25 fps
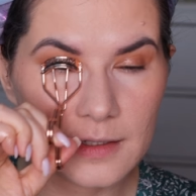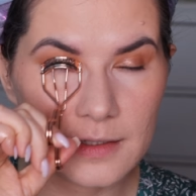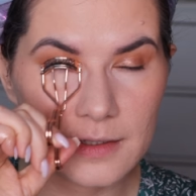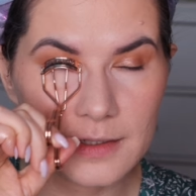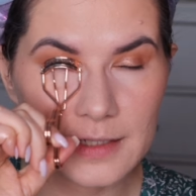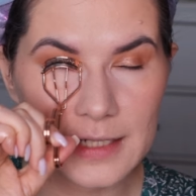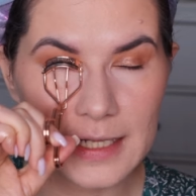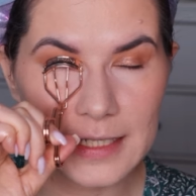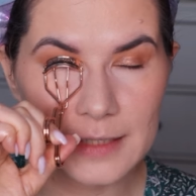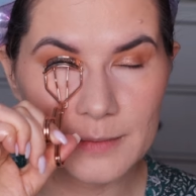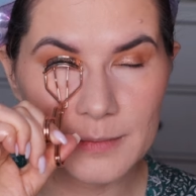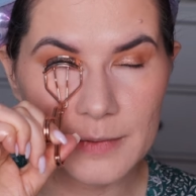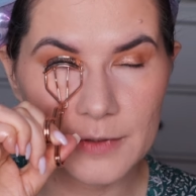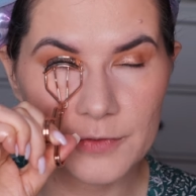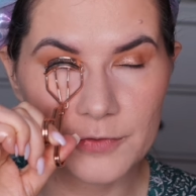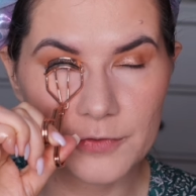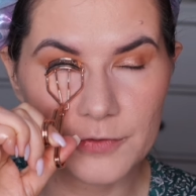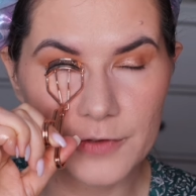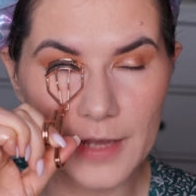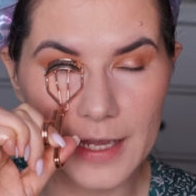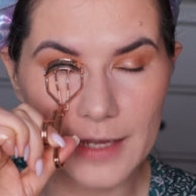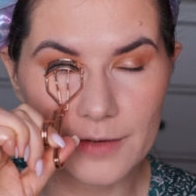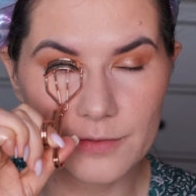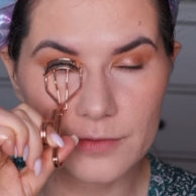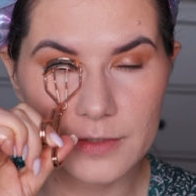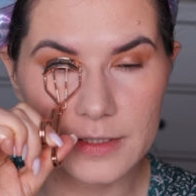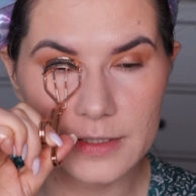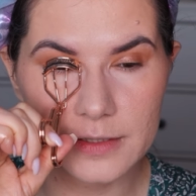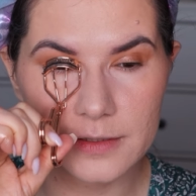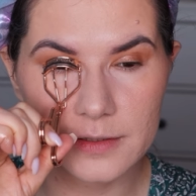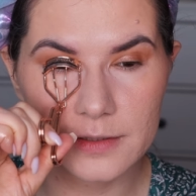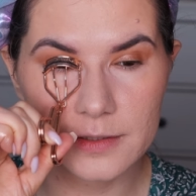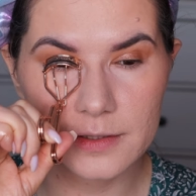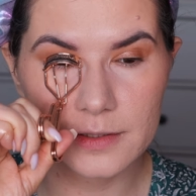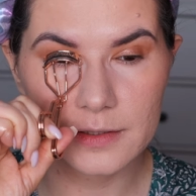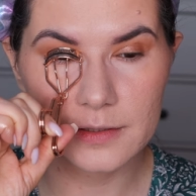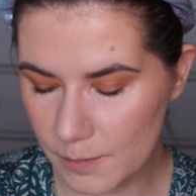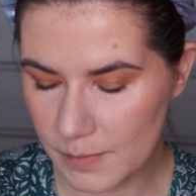not my
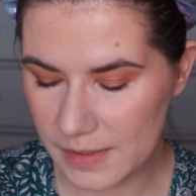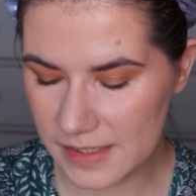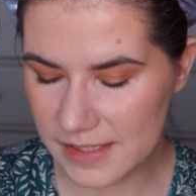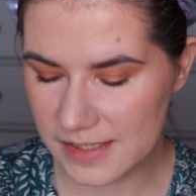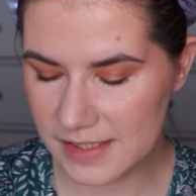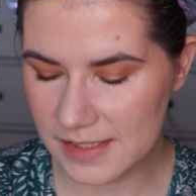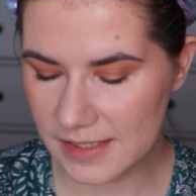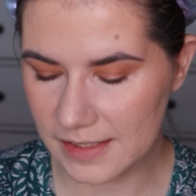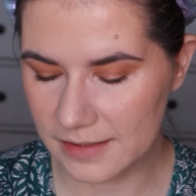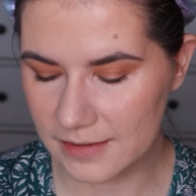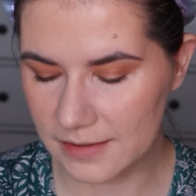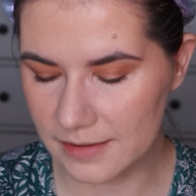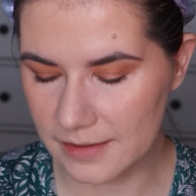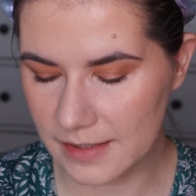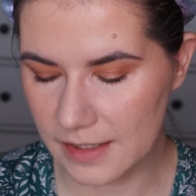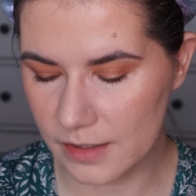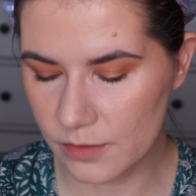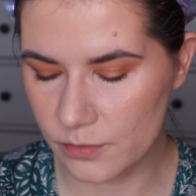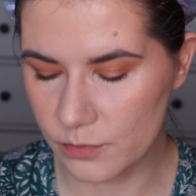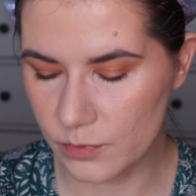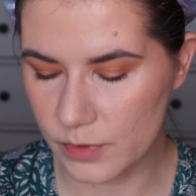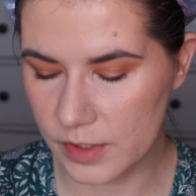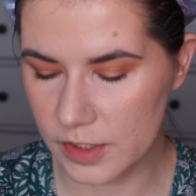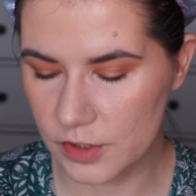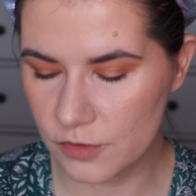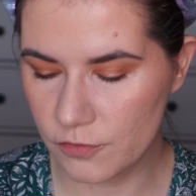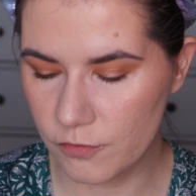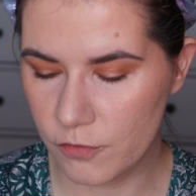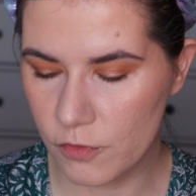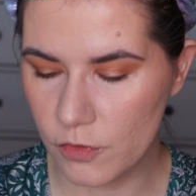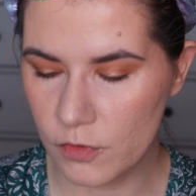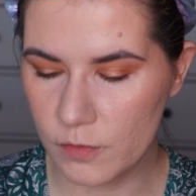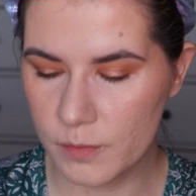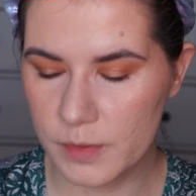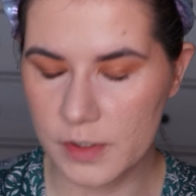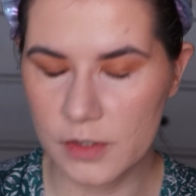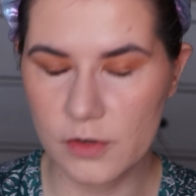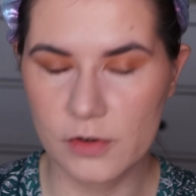favorite but it's nothing that i reach
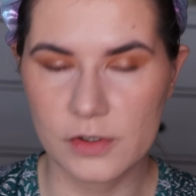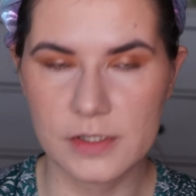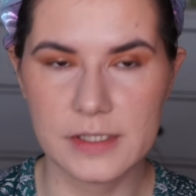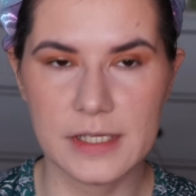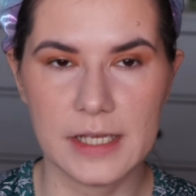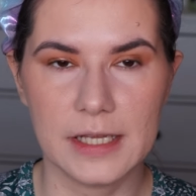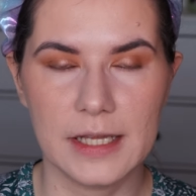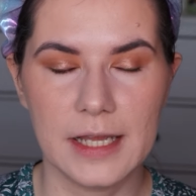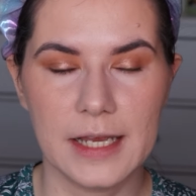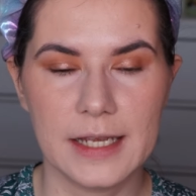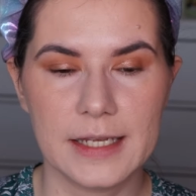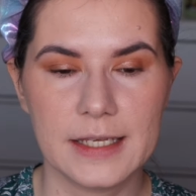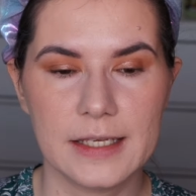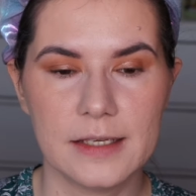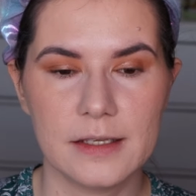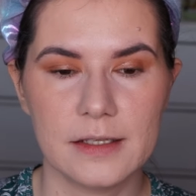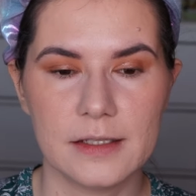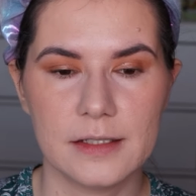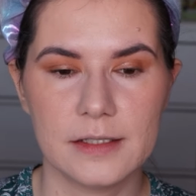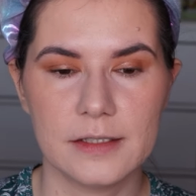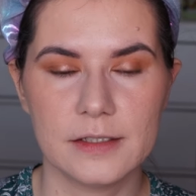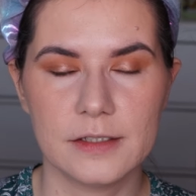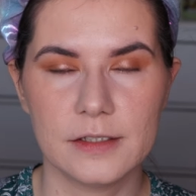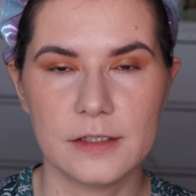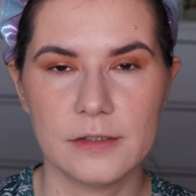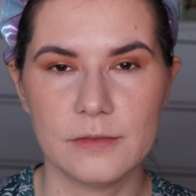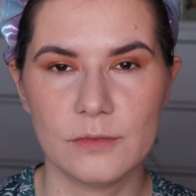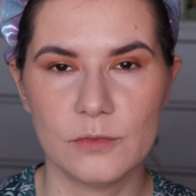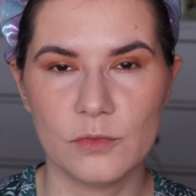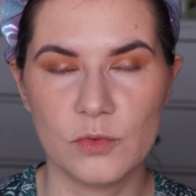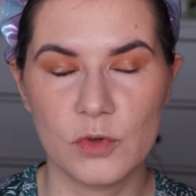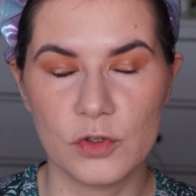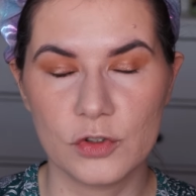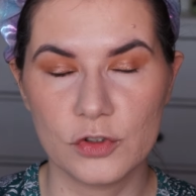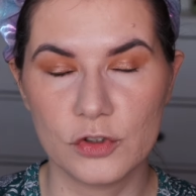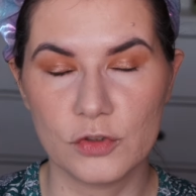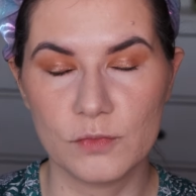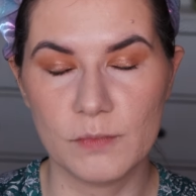for because i like
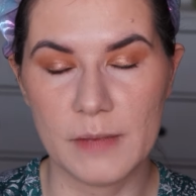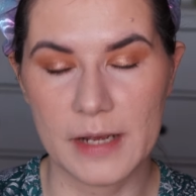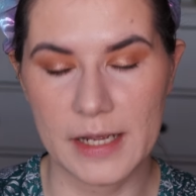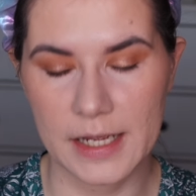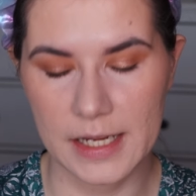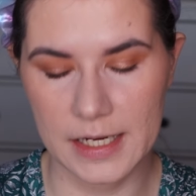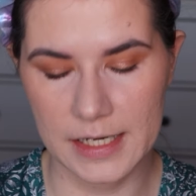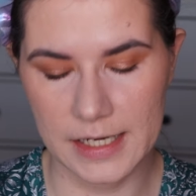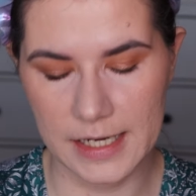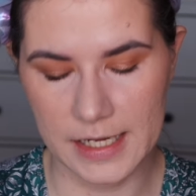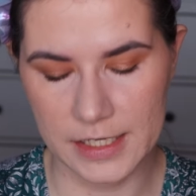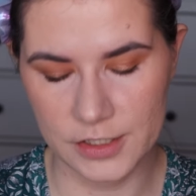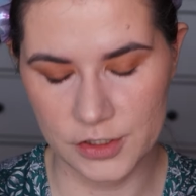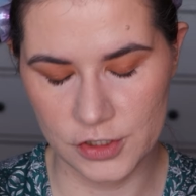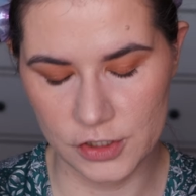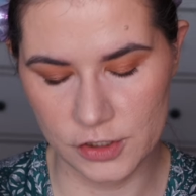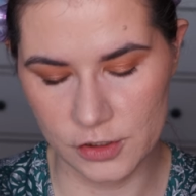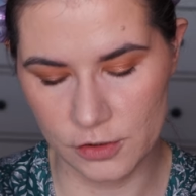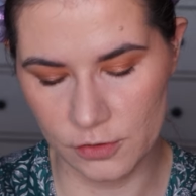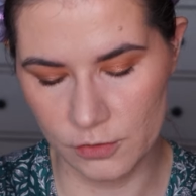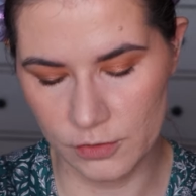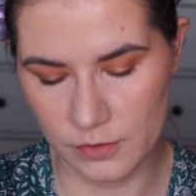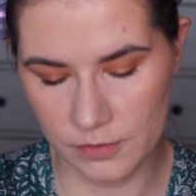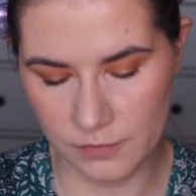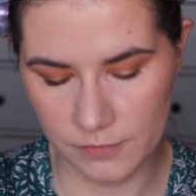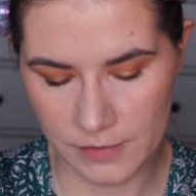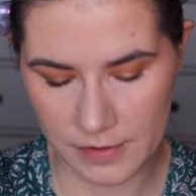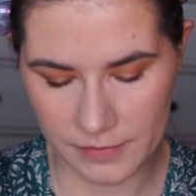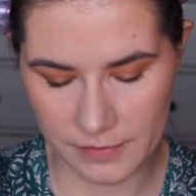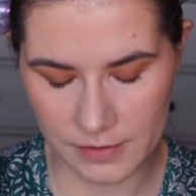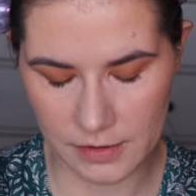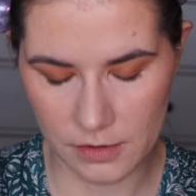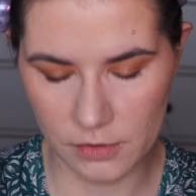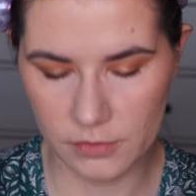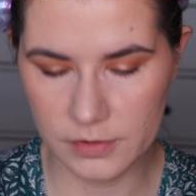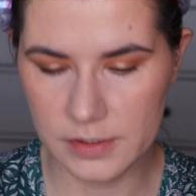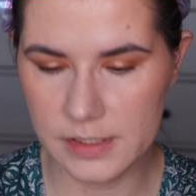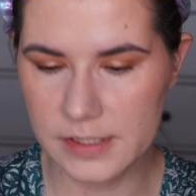want my eyelashes to look
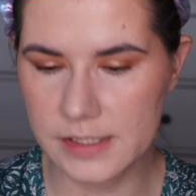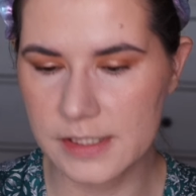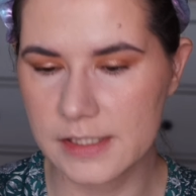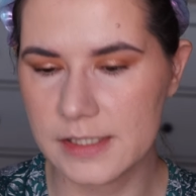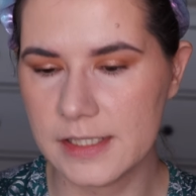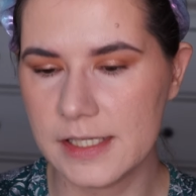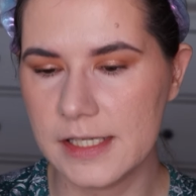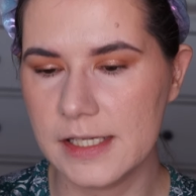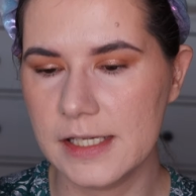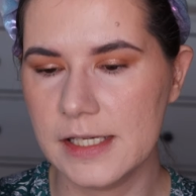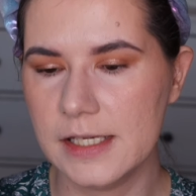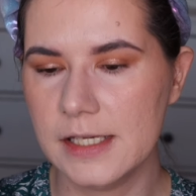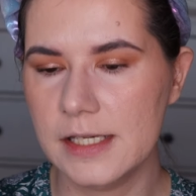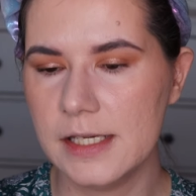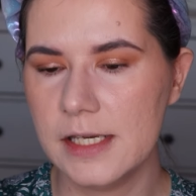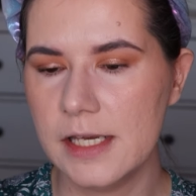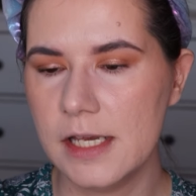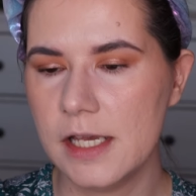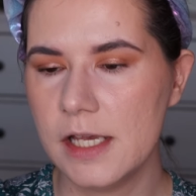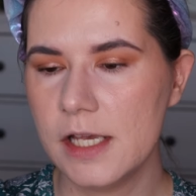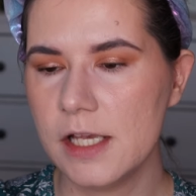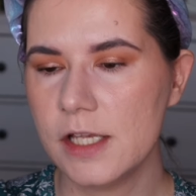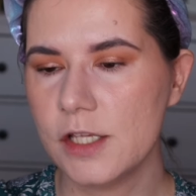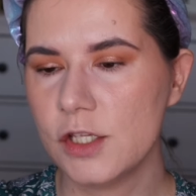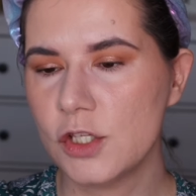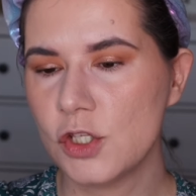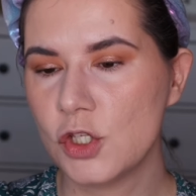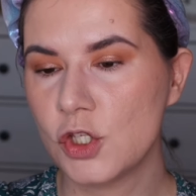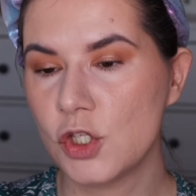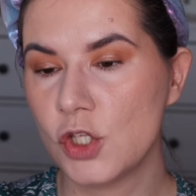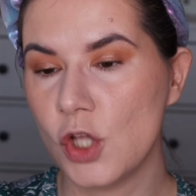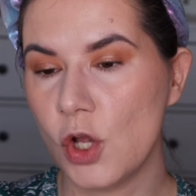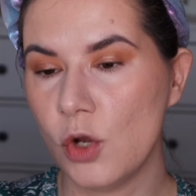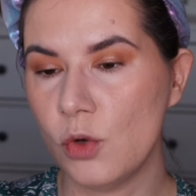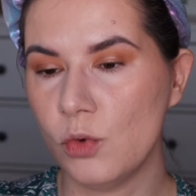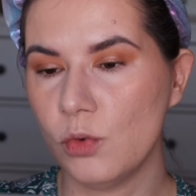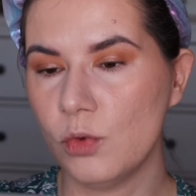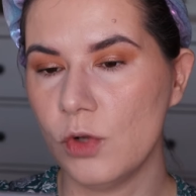very long. This is the
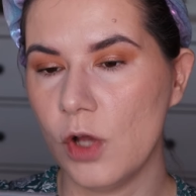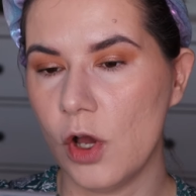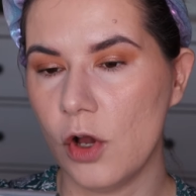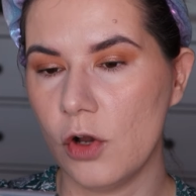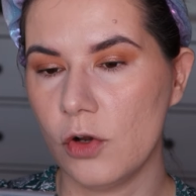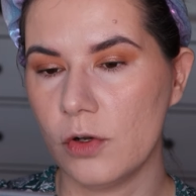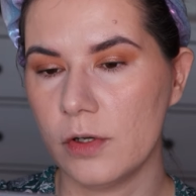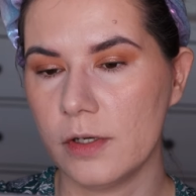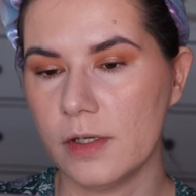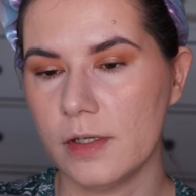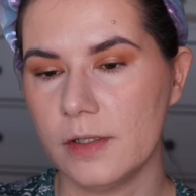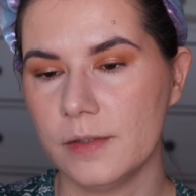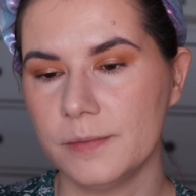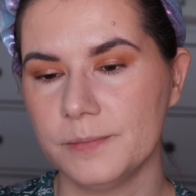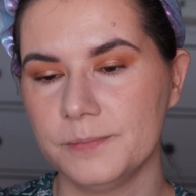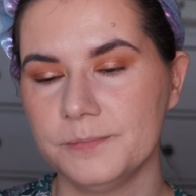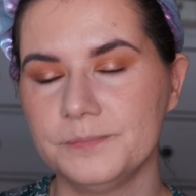So Long.